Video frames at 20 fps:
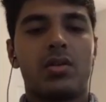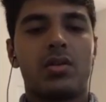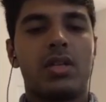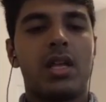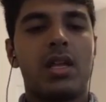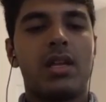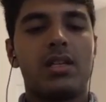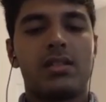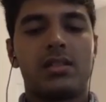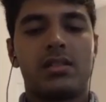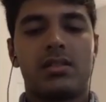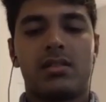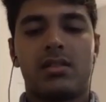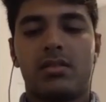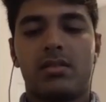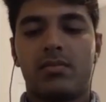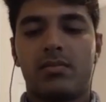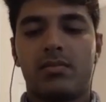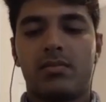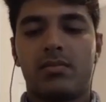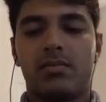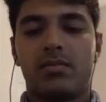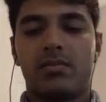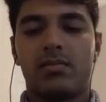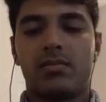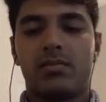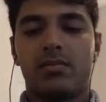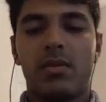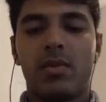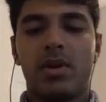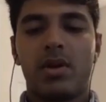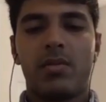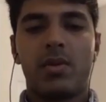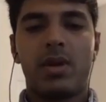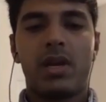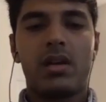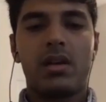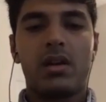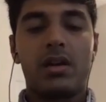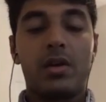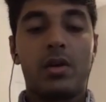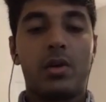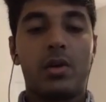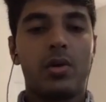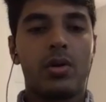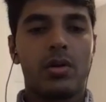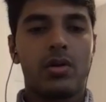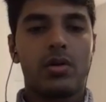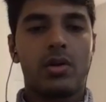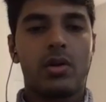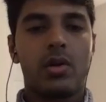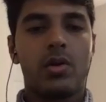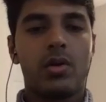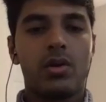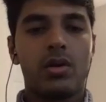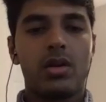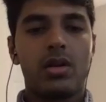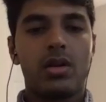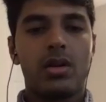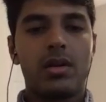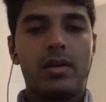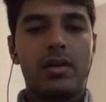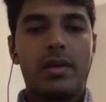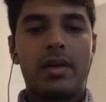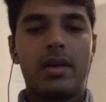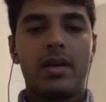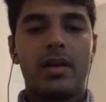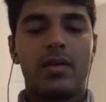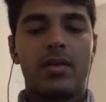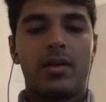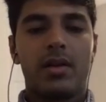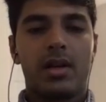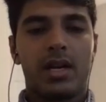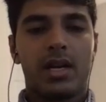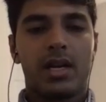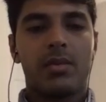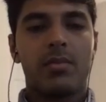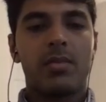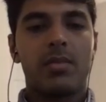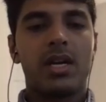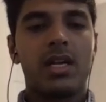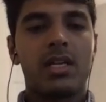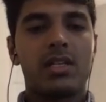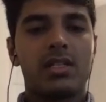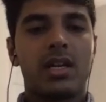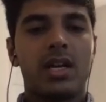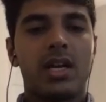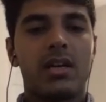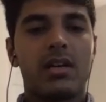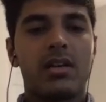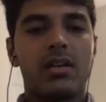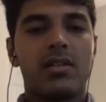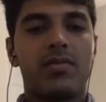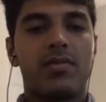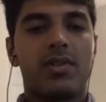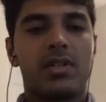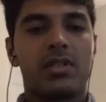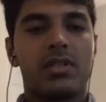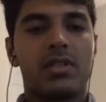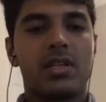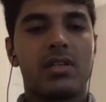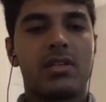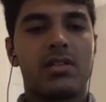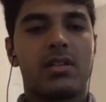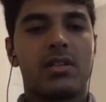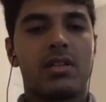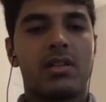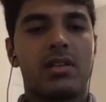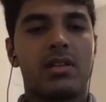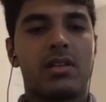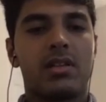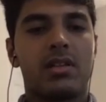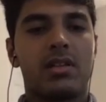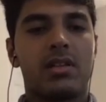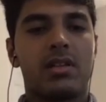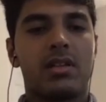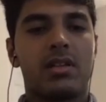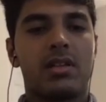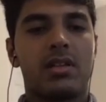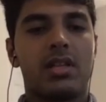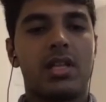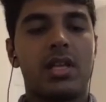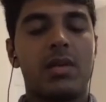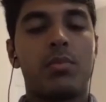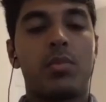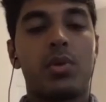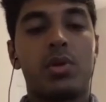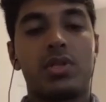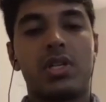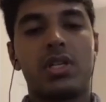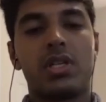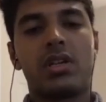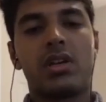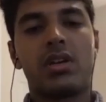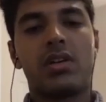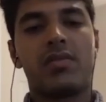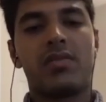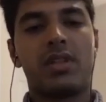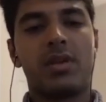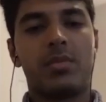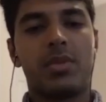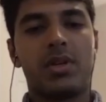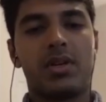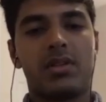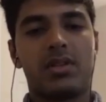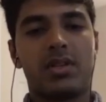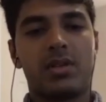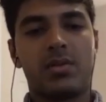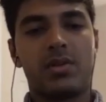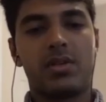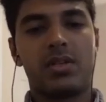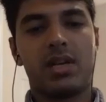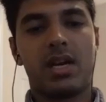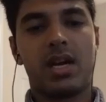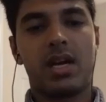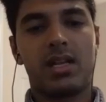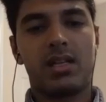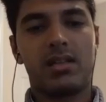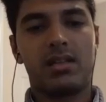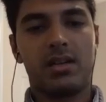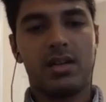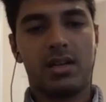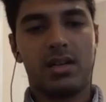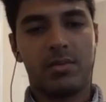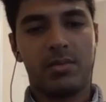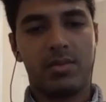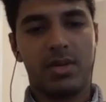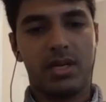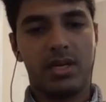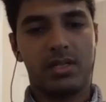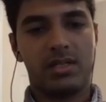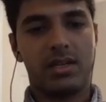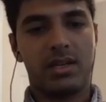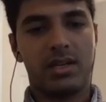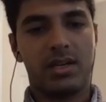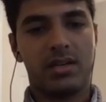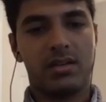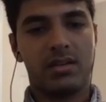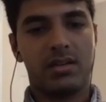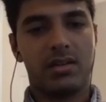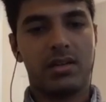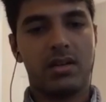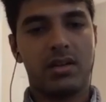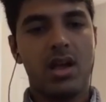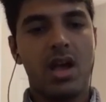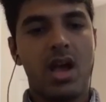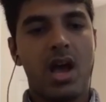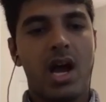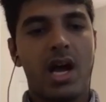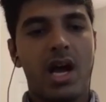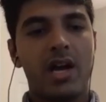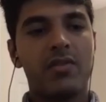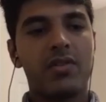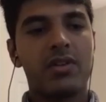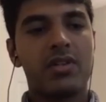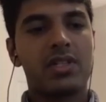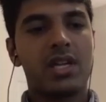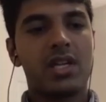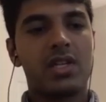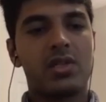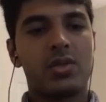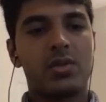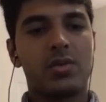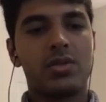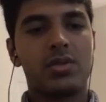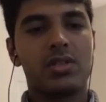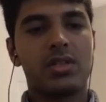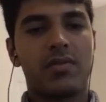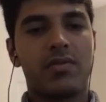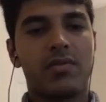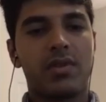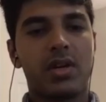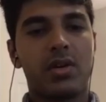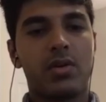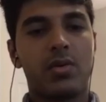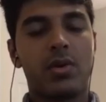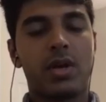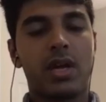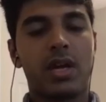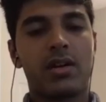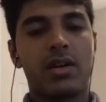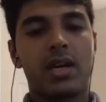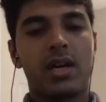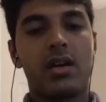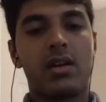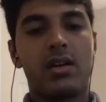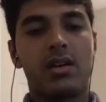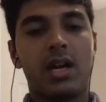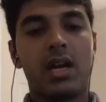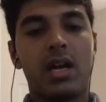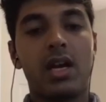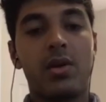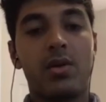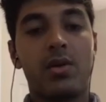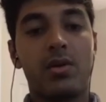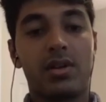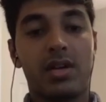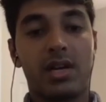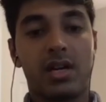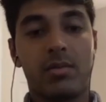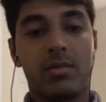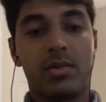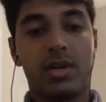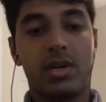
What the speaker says: so there is this thing between a good recommendation letter versus the position of the person who is writing the recommendation letter. I would say choose someone who can write really good